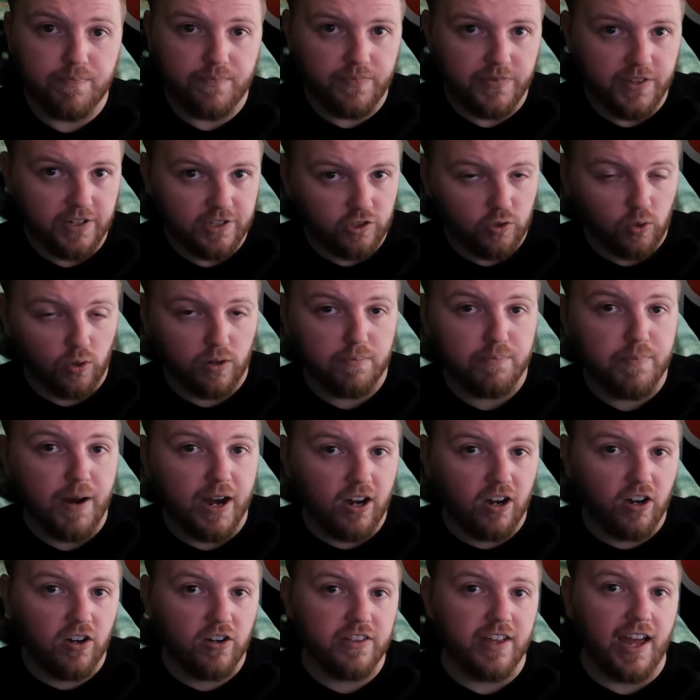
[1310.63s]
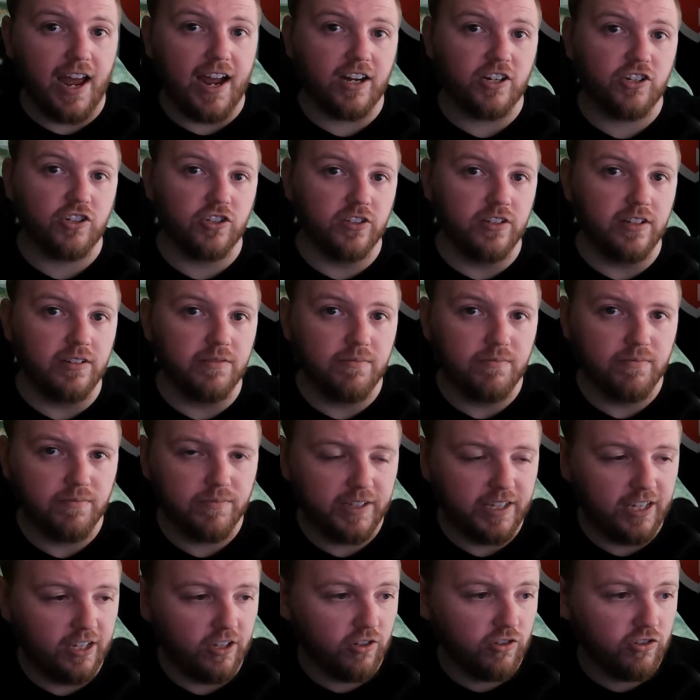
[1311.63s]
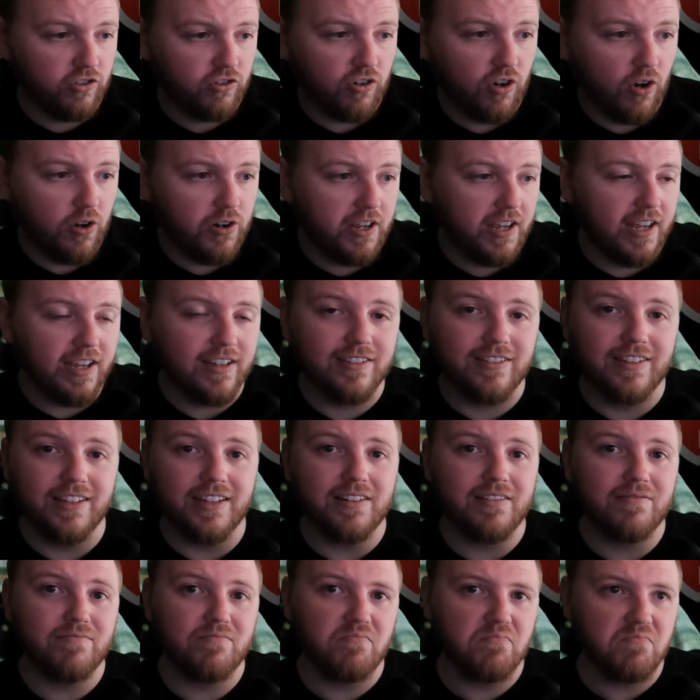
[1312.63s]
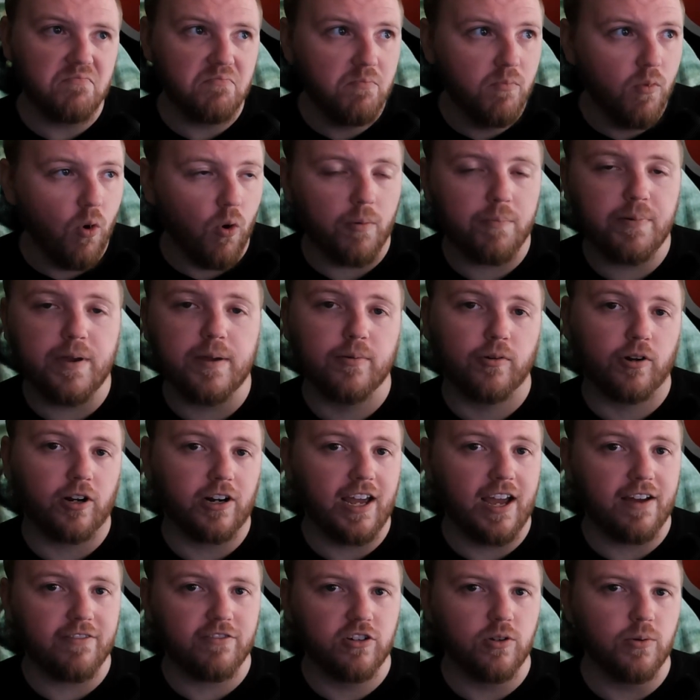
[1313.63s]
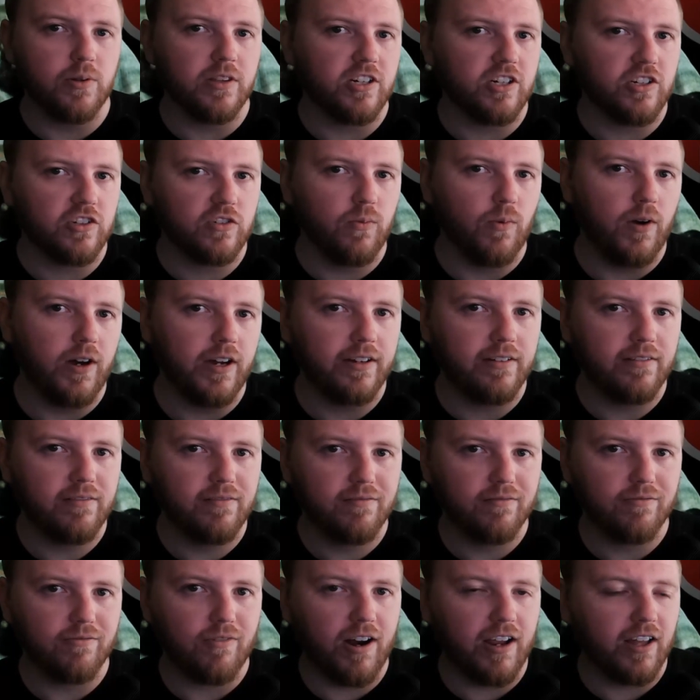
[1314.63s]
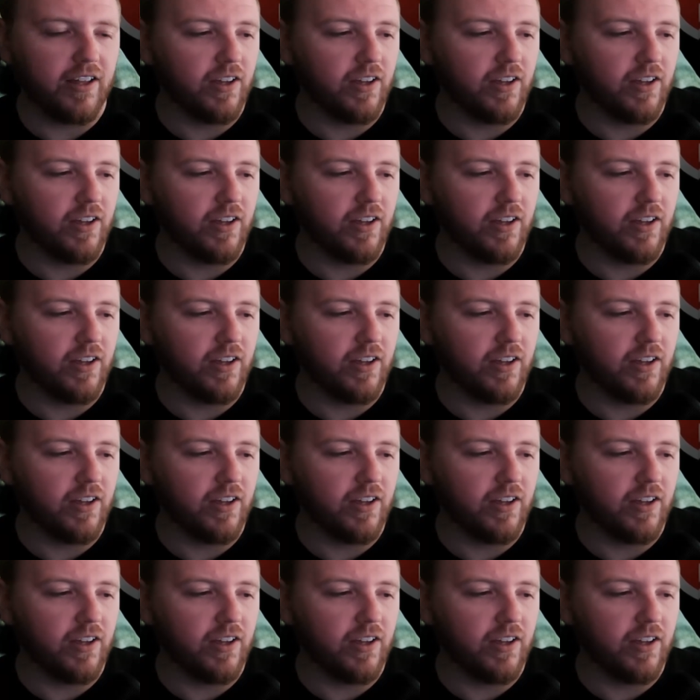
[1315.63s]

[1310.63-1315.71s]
sword bearer that actually kills Crota is that more people are going to have to do it than just one, right?